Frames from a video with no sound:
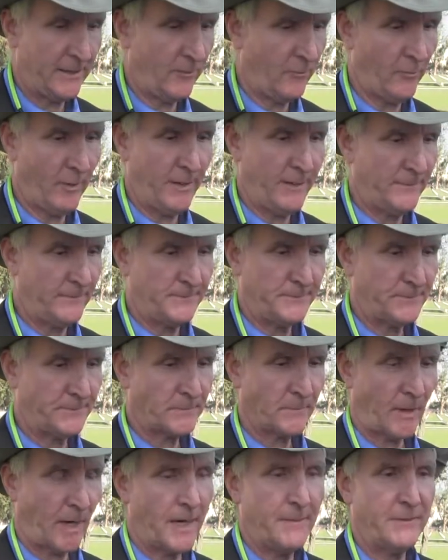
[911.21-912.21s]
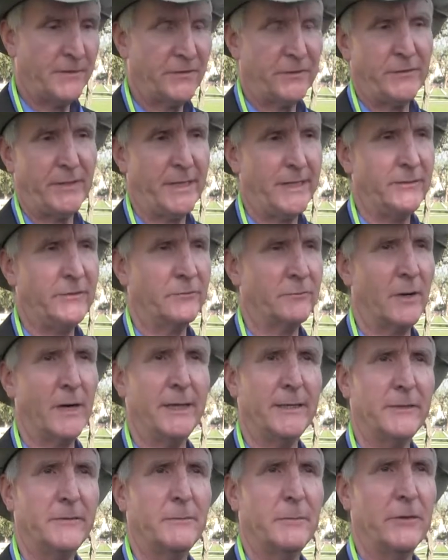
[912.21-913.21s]
know what? I'm a states'
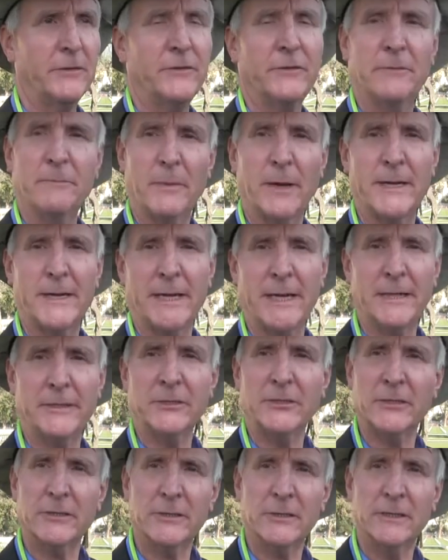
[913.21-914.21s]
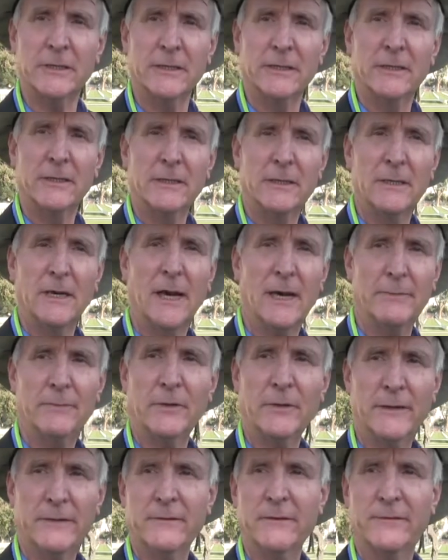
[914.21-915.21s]
rights person by nature. Uh-huh. I
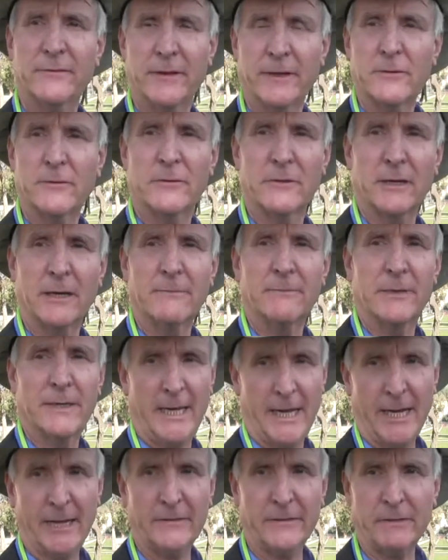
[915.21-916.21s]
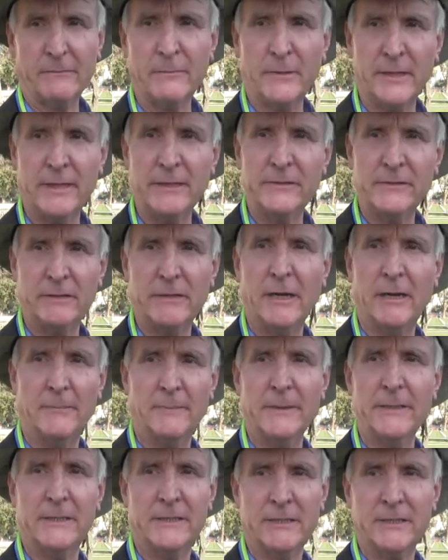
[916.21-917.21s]
believe the federal government has a place in
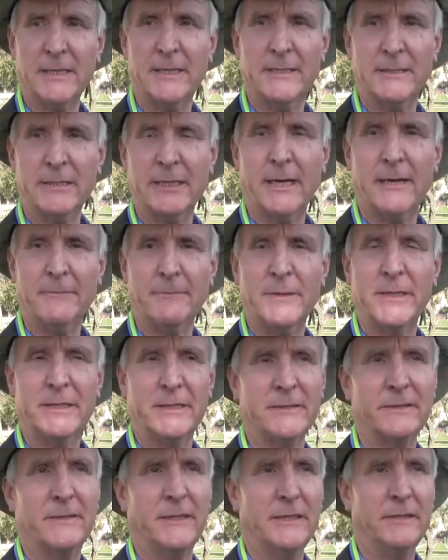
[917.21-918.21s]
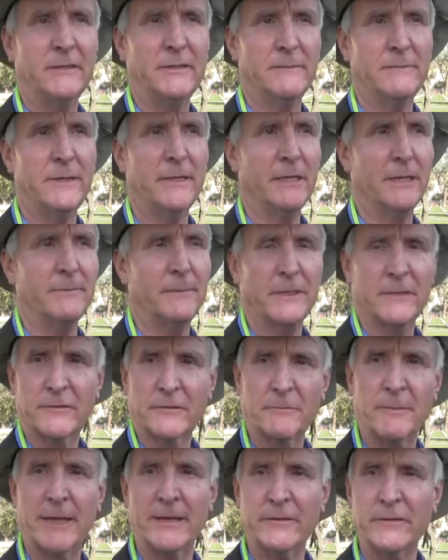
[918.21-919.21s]
helping the states out because things can become
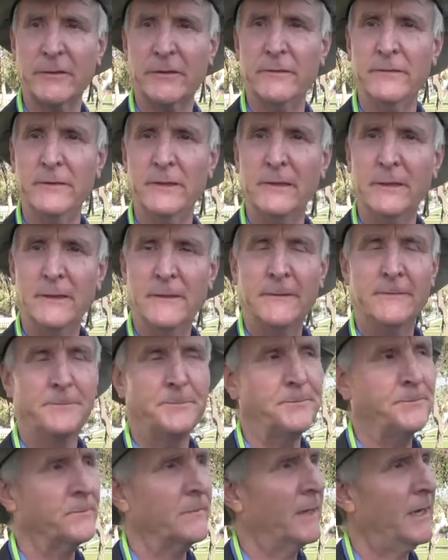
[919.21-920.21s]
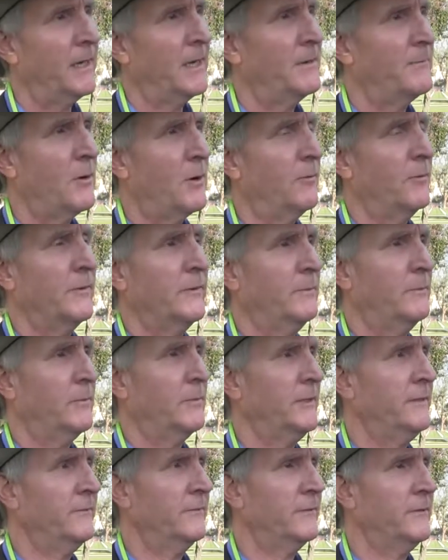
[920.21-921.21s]
expensive. Uh-huh. And I'm always a
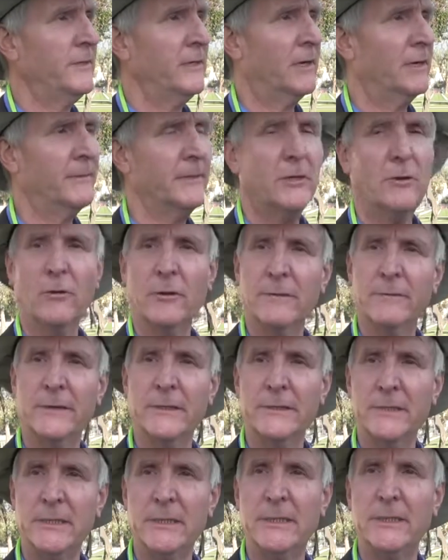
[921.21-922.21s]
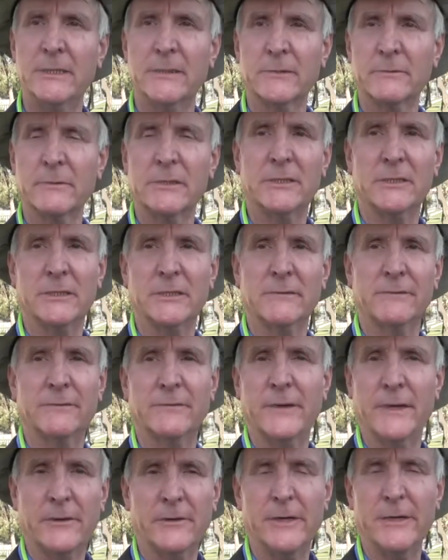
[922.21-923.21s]
believer in the Army Corps of Engineers, which is a
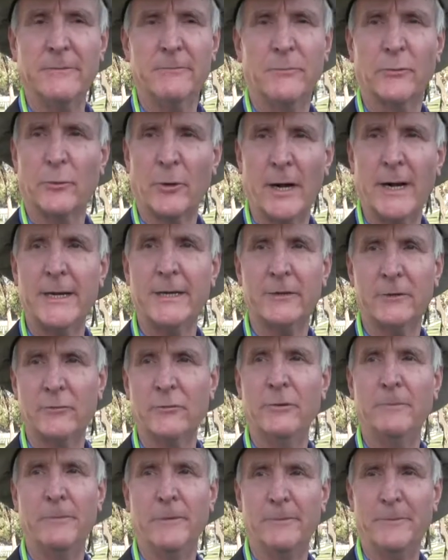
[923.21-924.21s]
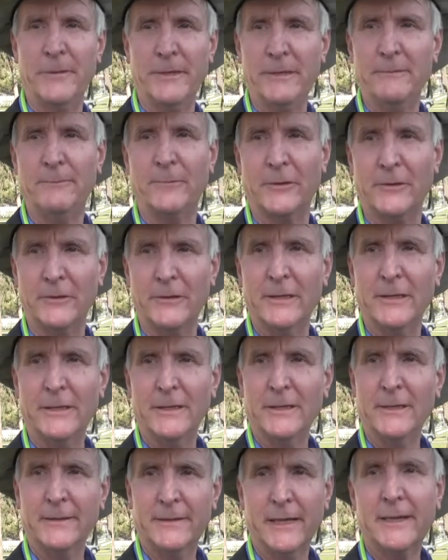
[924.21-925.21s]
very bright group of people uh-huh.
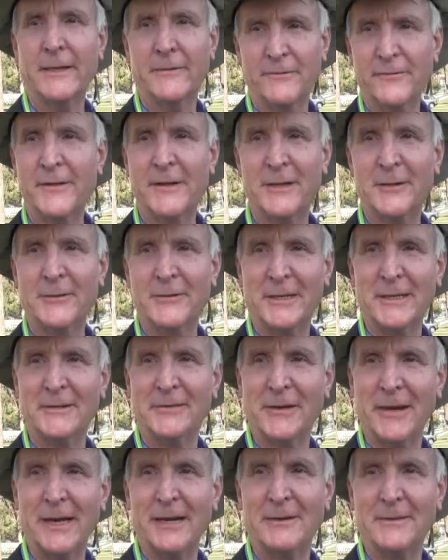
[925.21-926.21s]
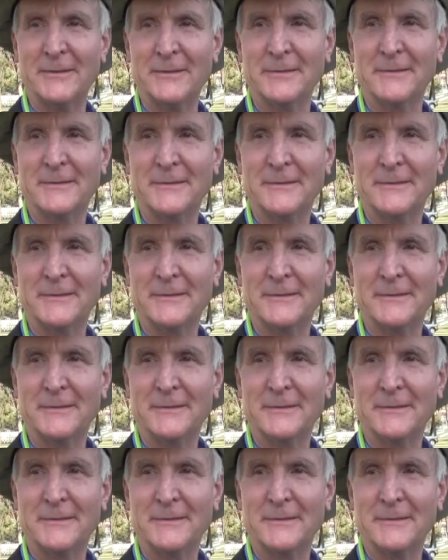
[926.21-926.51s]
that can figure things out.